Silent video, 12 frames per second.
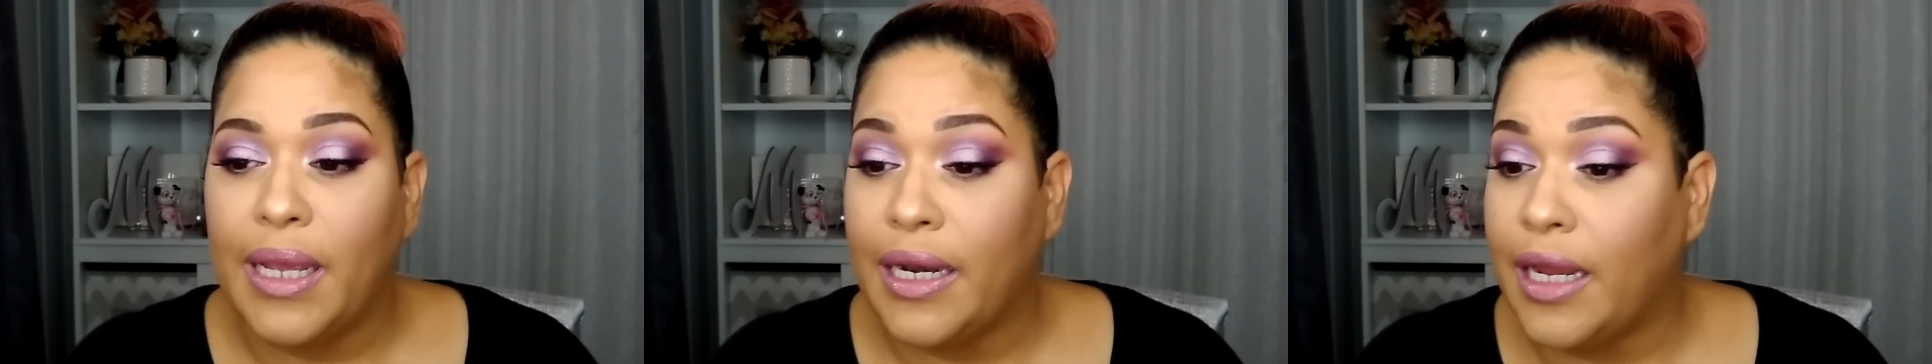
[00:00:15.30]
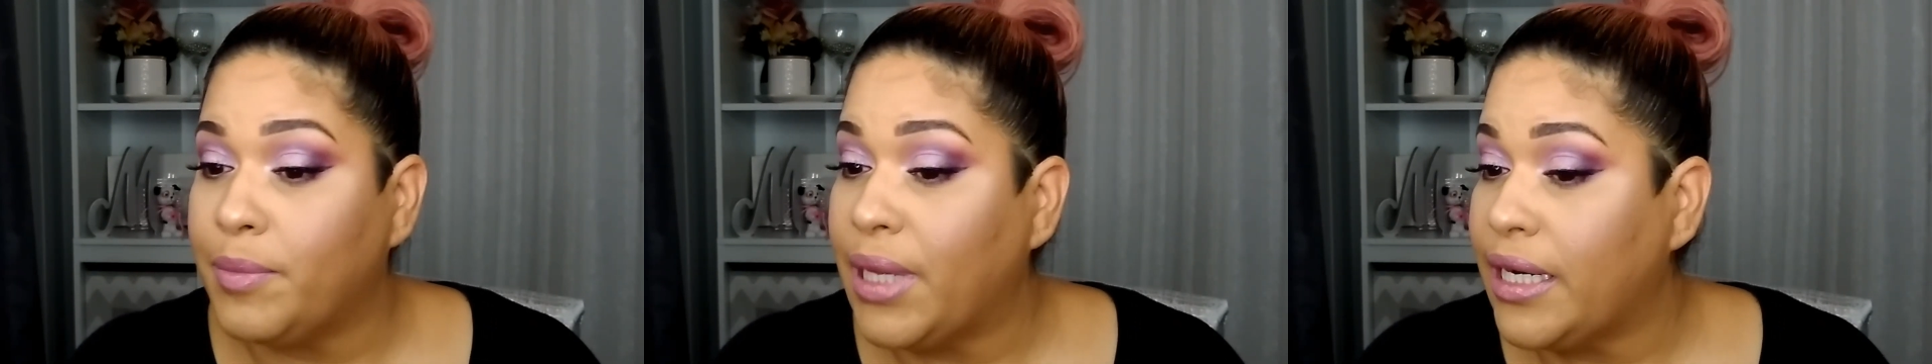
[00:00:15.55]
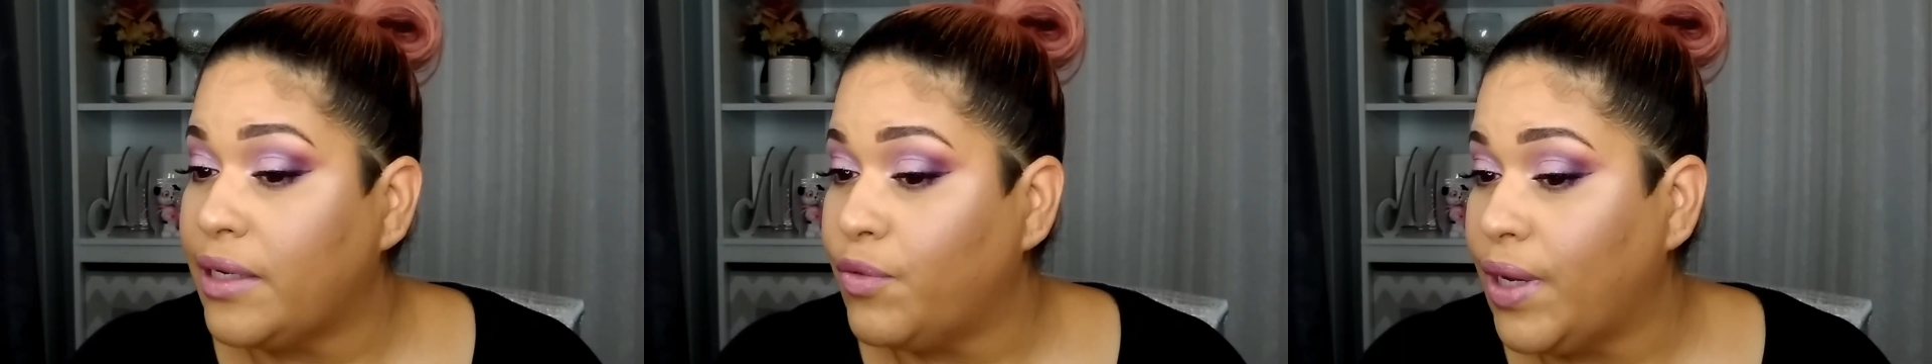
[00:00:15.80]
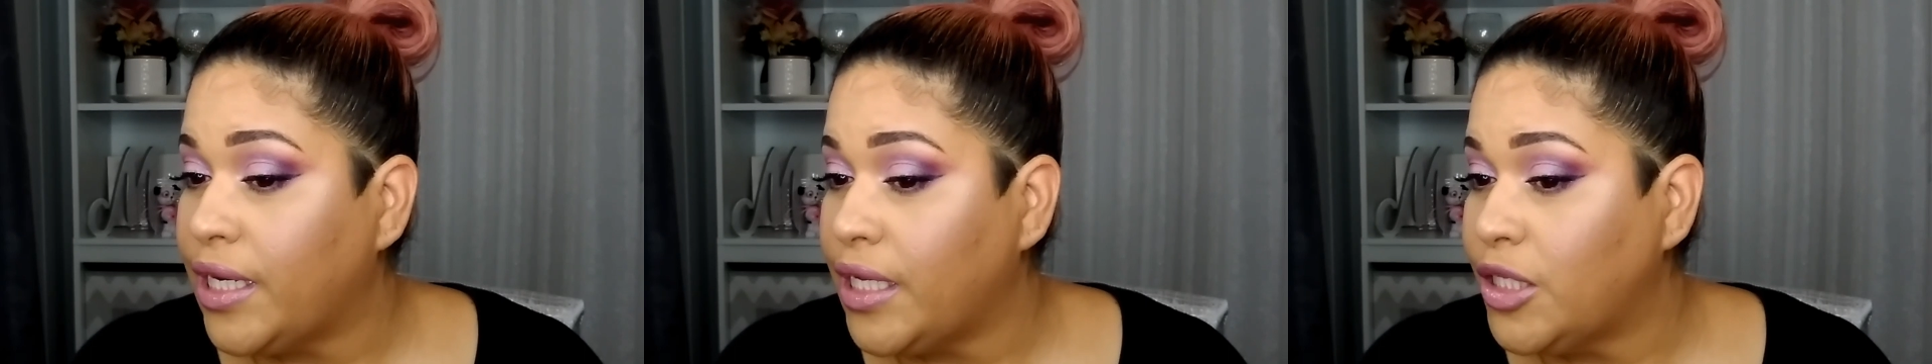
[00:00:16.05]
and I'm getting
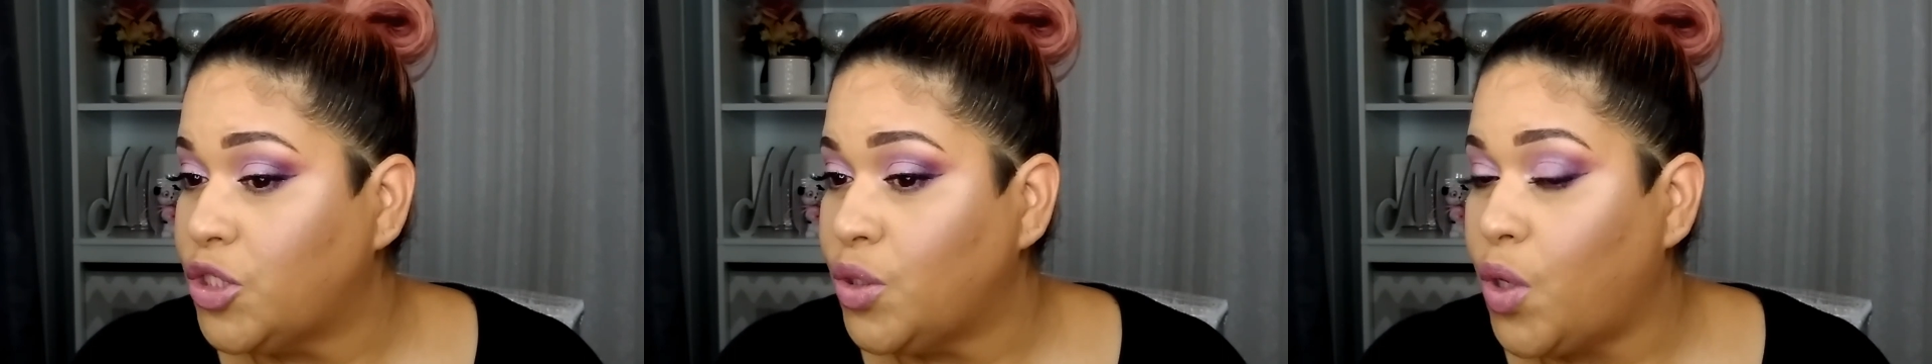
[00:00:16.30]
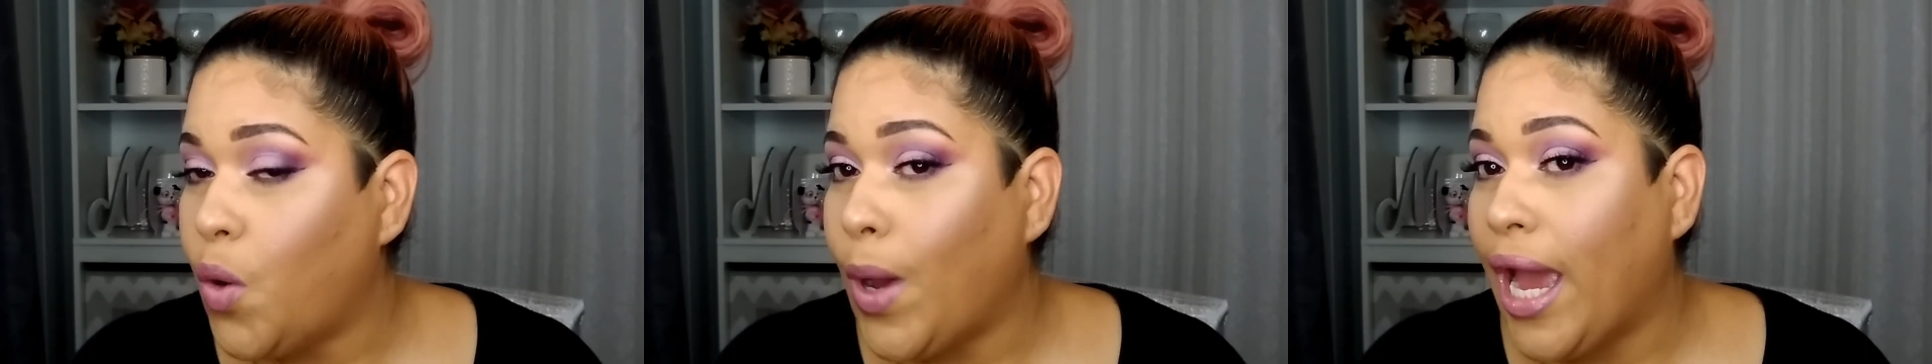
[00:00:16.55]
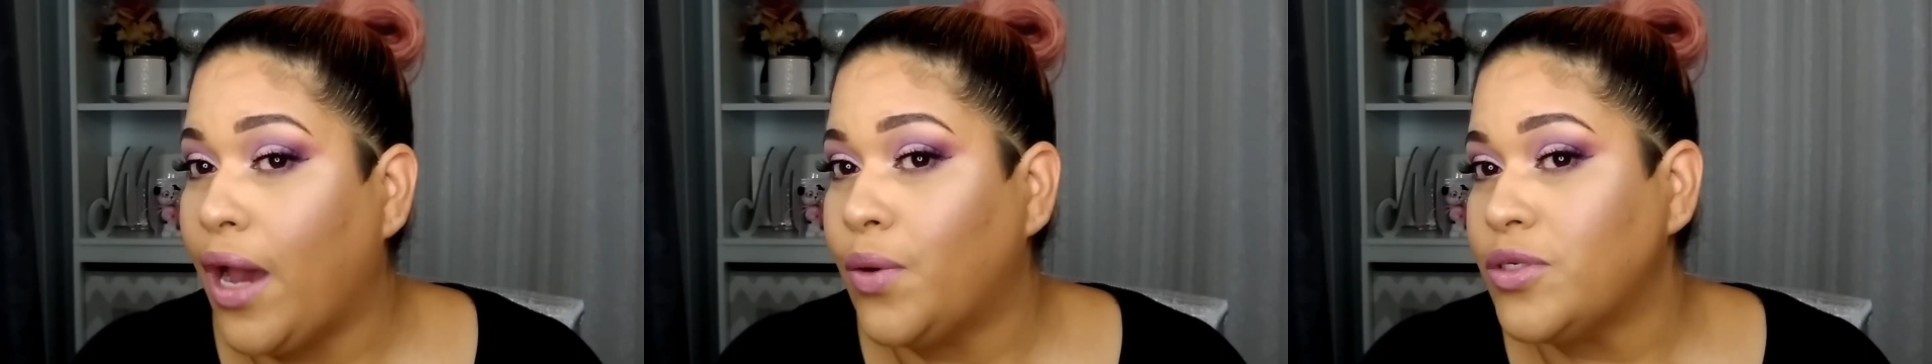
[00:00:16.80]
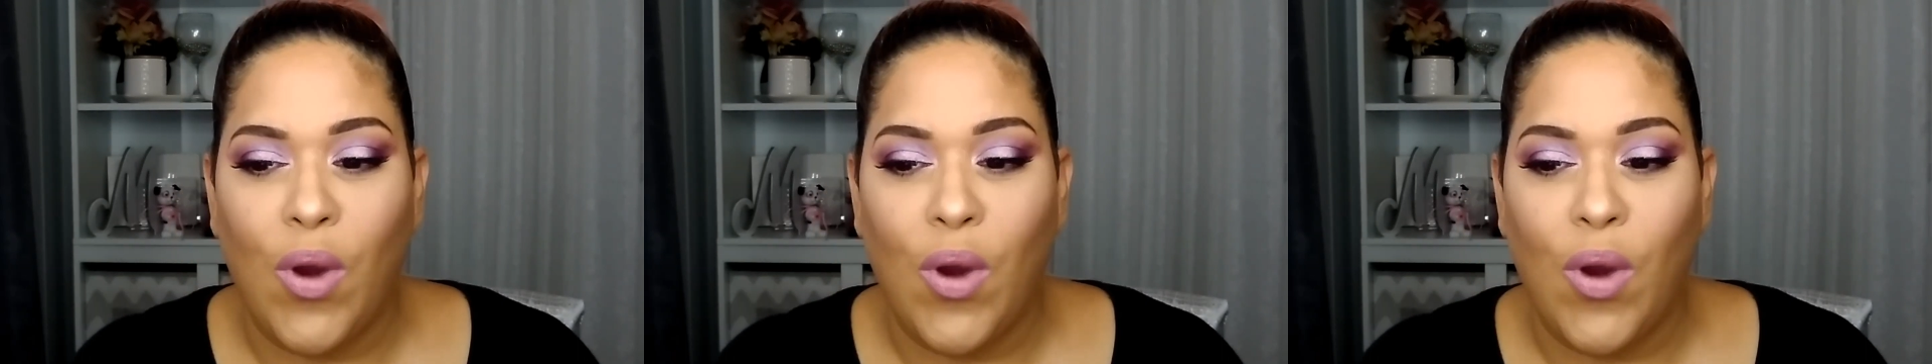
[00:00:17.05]
ready to go out.